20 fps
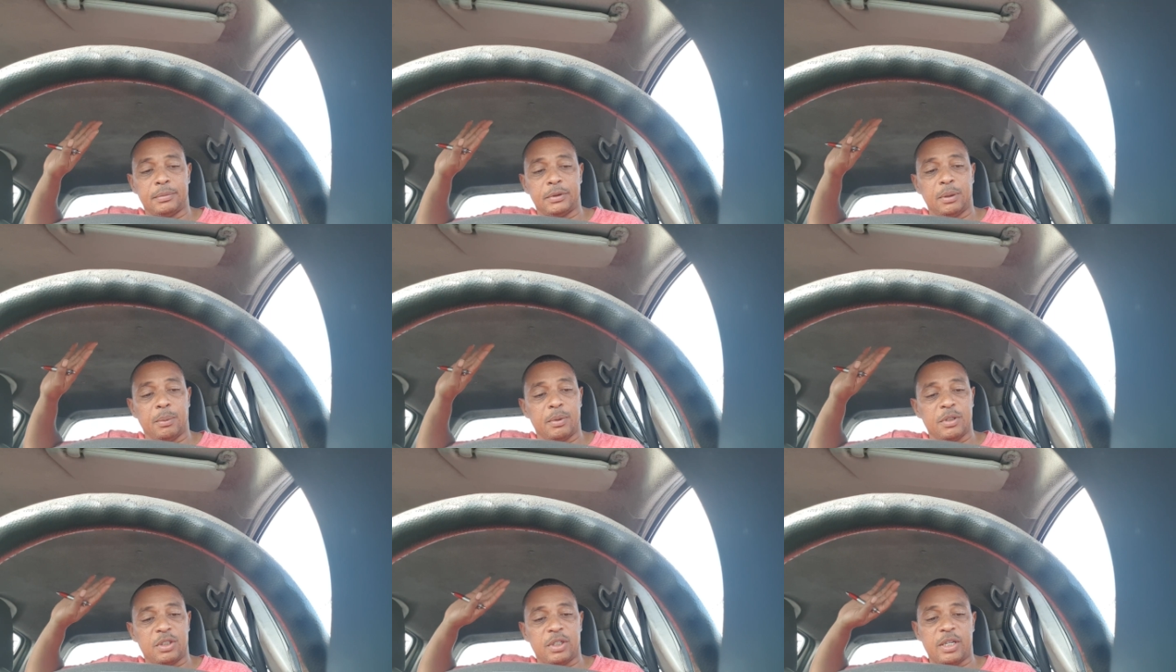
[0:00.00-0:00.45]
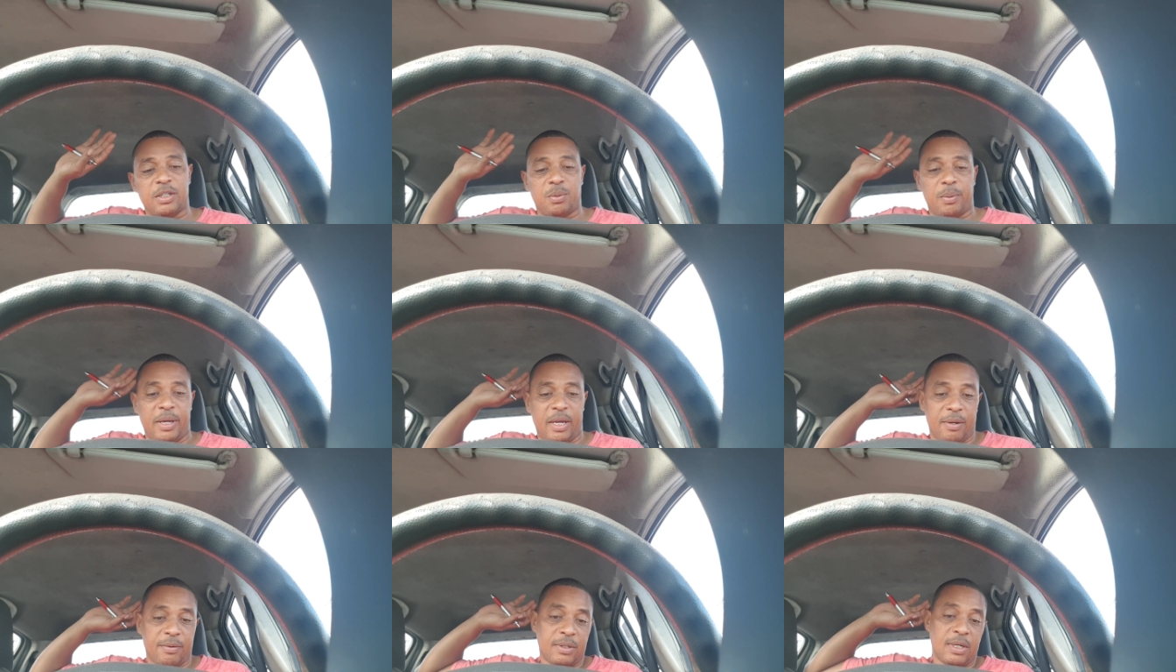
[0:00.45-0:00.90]
It was just
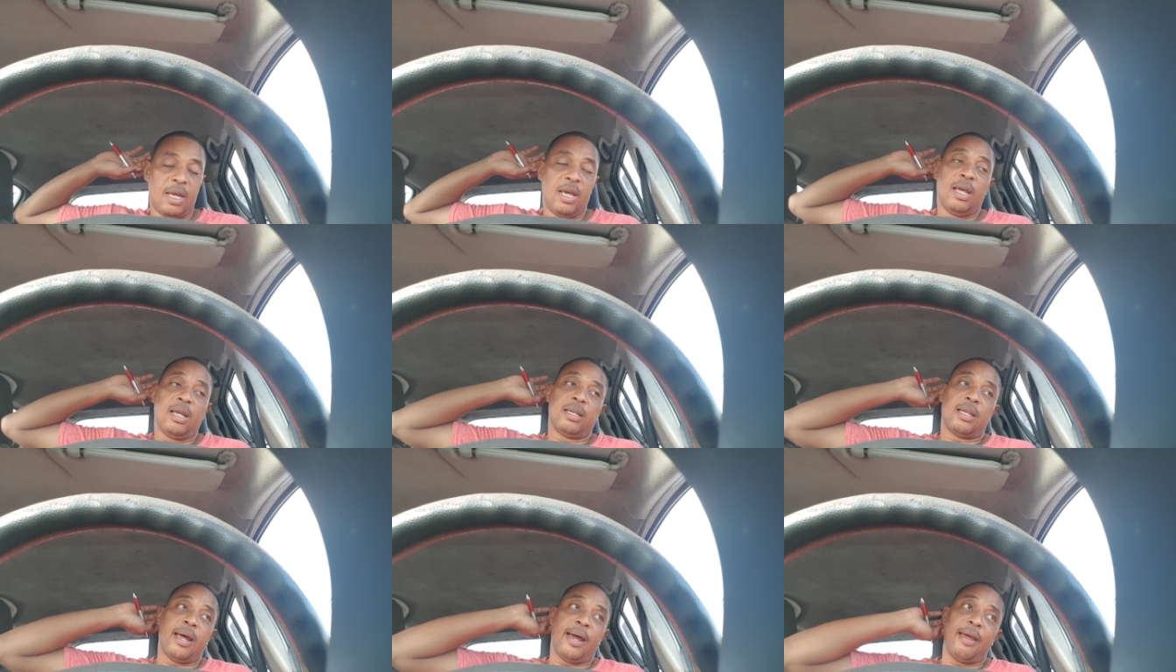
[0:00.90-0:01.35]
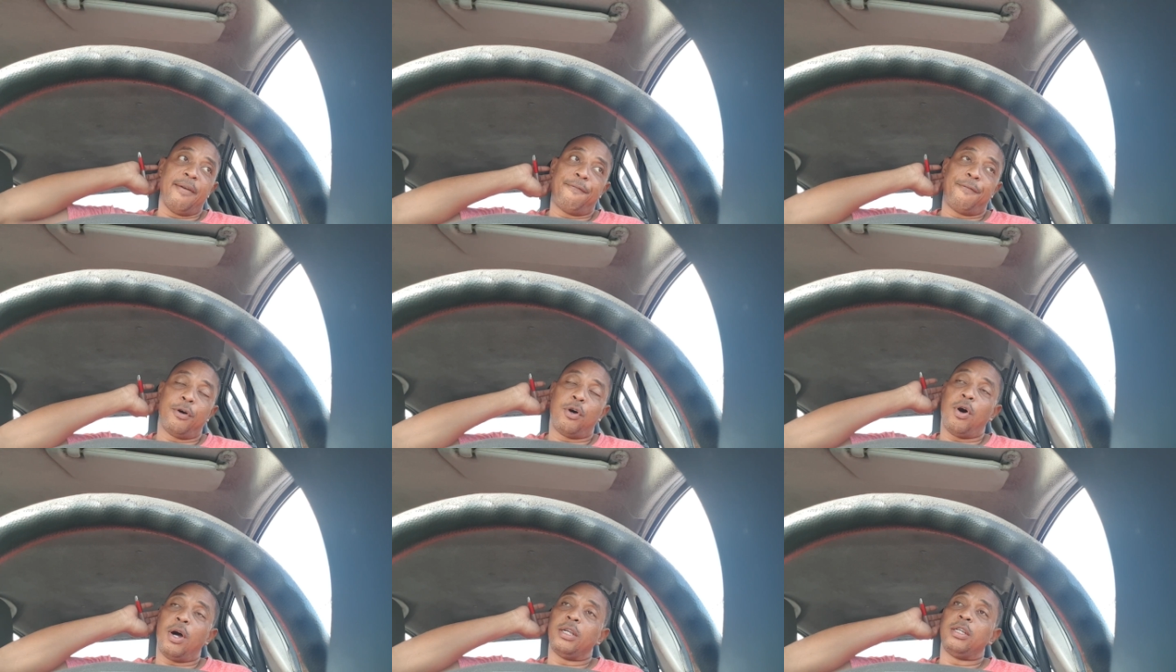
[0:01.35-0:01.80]
waves. Now I
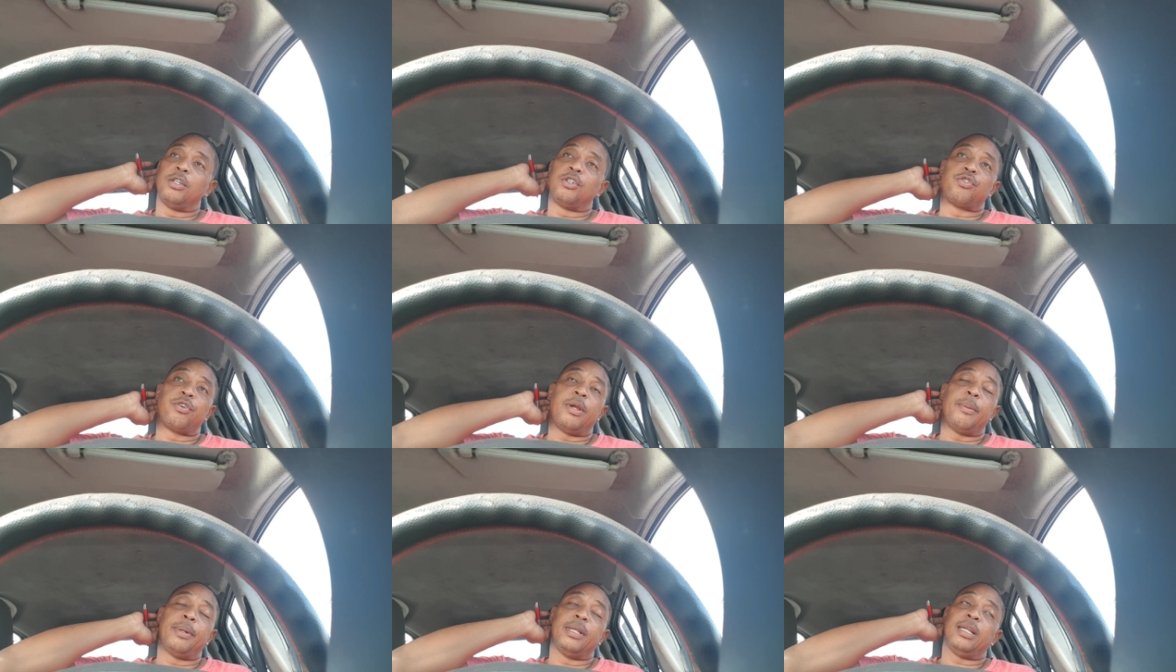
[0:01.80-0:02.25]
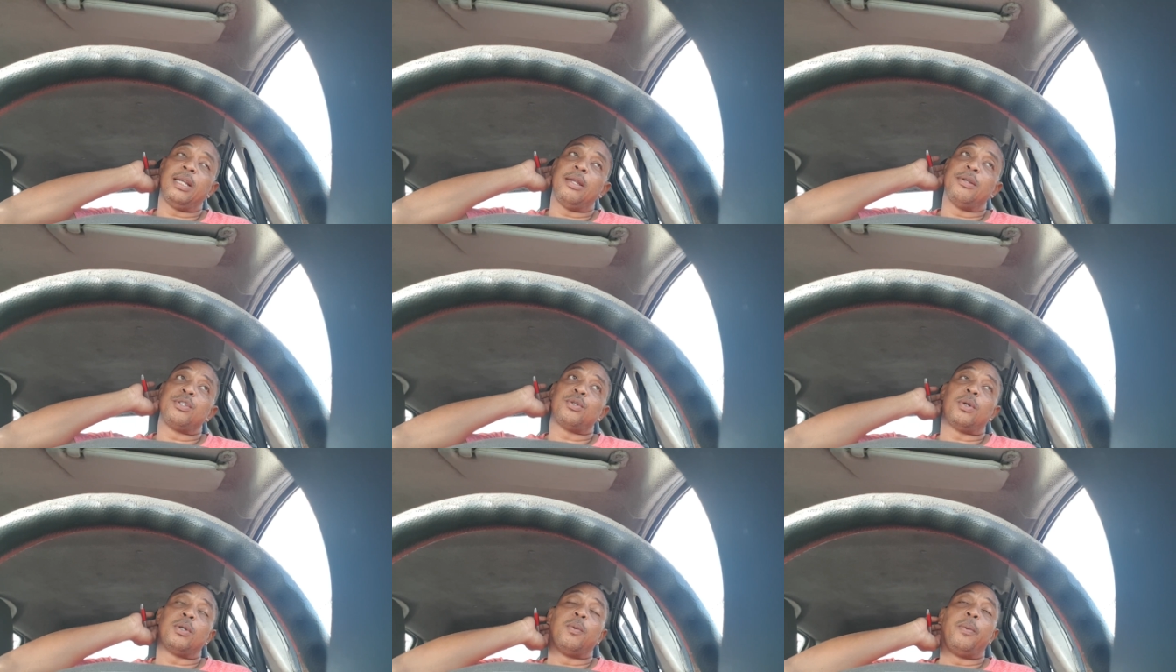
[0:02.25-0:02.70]
forgot the dream until I
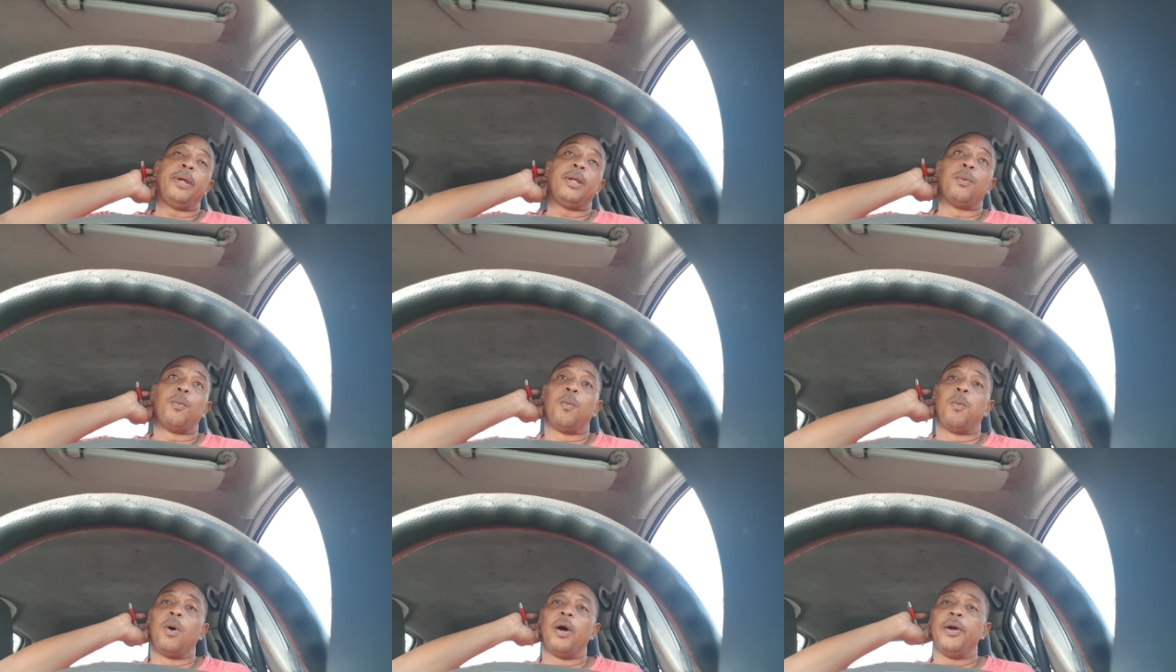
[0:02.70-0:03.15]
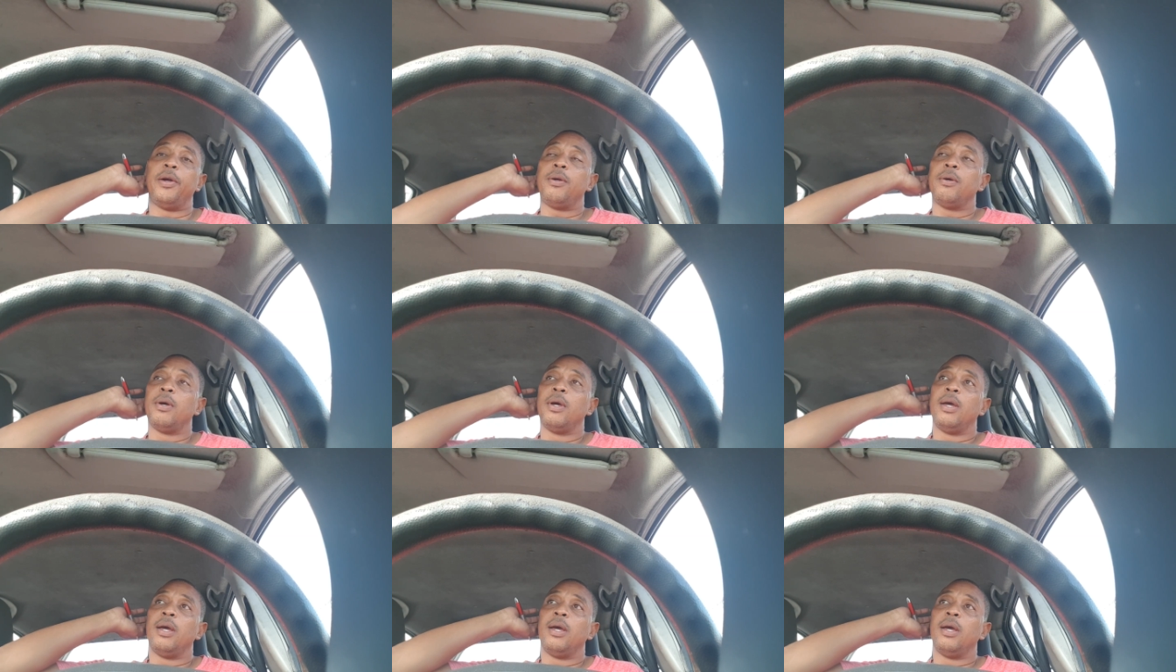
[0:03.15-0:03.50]
was on the way to work,